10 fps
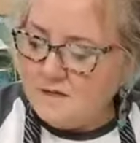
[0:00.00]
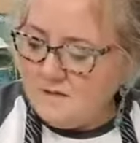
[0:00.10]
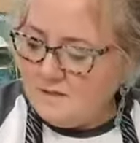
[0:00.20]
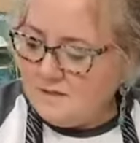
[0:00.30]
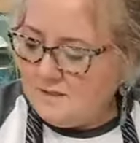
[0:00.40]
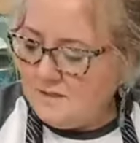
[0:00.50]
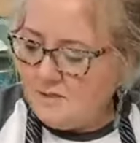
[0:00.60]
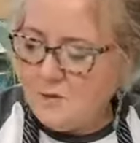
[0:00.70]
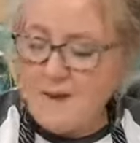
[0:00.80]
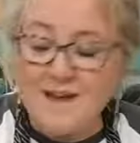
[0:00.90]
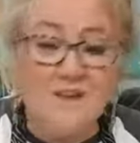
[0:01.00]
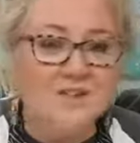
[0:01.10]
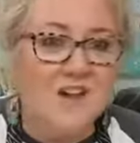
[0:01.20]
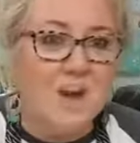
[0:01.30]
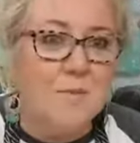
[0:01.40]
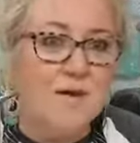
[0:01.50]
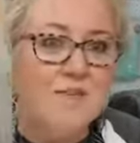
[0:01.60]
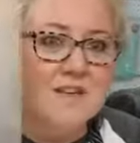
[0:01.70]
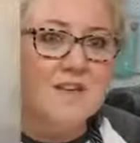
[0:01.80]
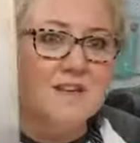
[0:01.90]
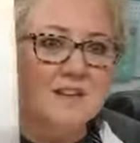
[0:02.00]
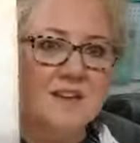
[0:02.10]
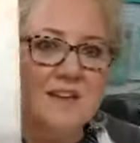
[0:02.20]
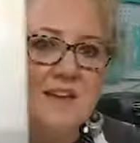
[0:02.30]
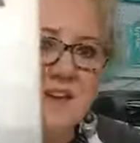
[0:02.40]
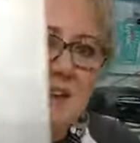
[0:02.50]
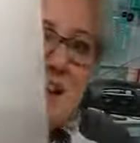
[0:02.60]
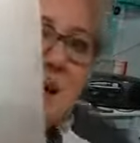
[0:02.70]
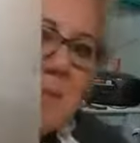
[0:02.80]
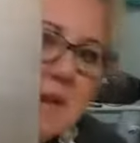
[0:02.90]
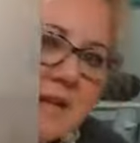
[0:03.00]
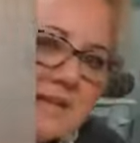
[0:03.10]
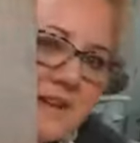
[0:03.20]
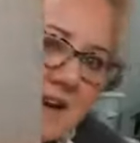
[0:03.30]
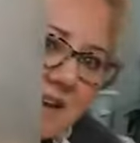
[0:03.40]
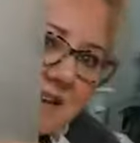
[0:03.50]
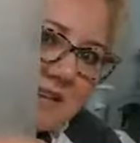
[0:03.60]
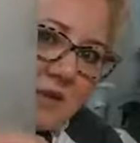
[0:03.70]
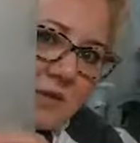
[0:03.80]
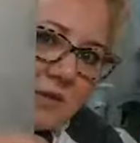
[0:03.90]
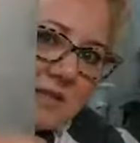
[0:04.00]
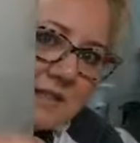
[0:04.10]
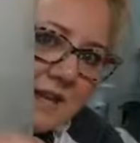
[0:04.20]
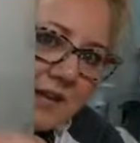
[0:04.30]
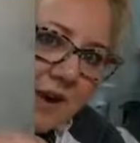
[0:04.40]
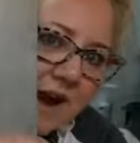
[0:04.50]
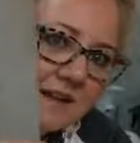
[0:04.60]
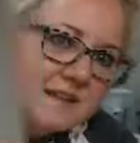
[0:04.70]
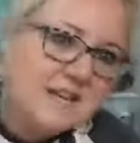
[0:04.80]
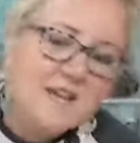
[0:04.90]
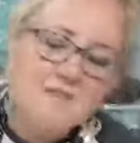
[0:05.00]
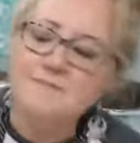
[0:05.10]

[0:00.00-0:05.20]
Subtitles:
the stencil back on top of it. But it's cool. It's like crackly.